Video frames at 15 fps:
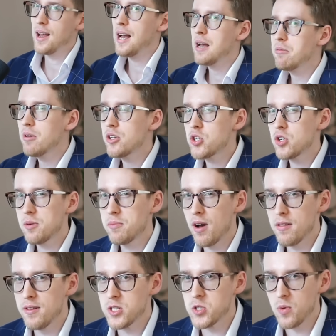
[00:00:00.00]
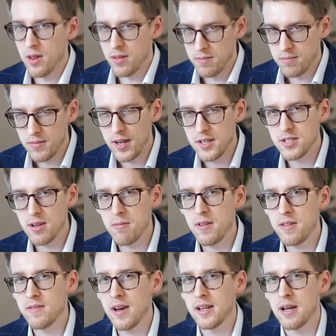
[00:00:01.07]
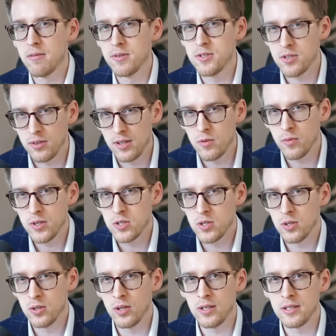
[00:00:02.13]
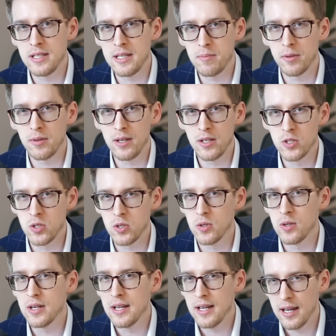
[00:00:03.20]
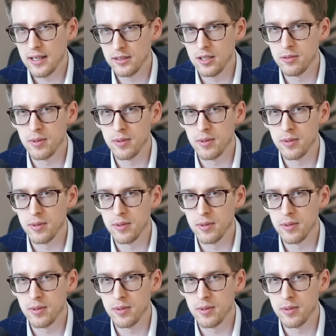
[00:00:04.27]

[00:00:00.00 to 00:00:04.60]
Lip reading: I'm not sure about this one. It's something that I will certainly want to look deeper into a little bit